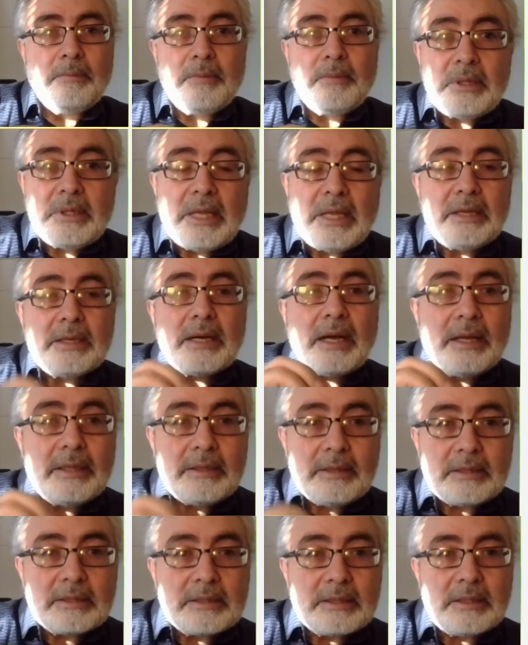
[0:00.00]
with their
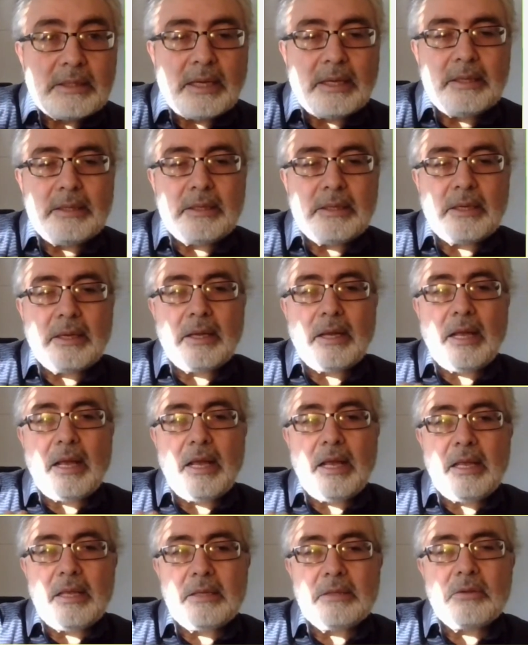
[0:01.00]
understanding.
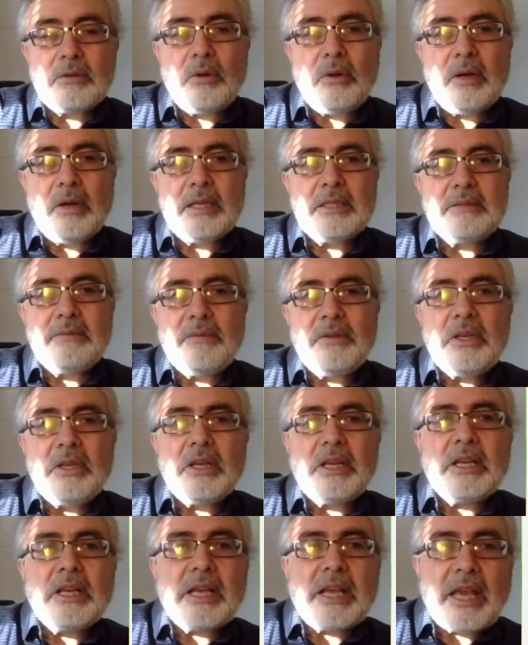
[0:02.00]
As long as
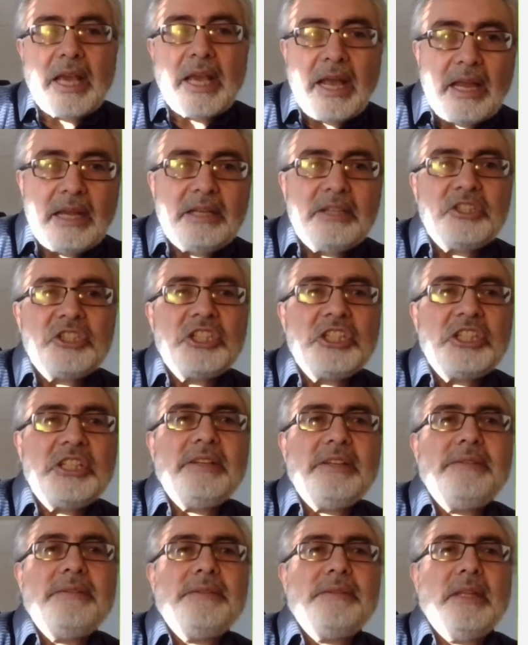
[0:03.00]
we can
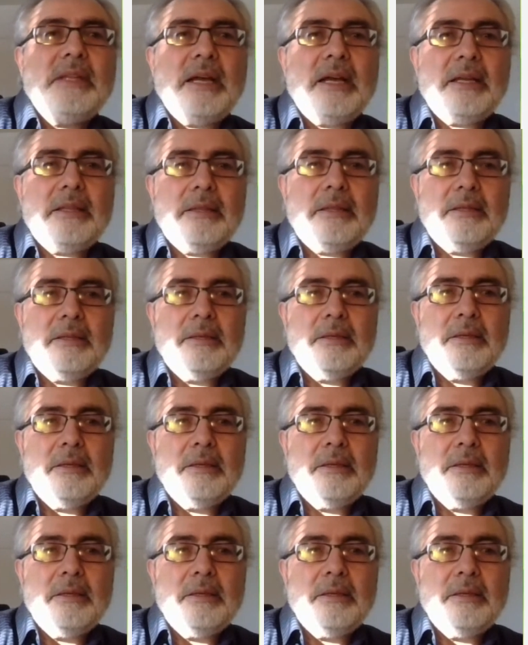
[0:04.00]
shift that,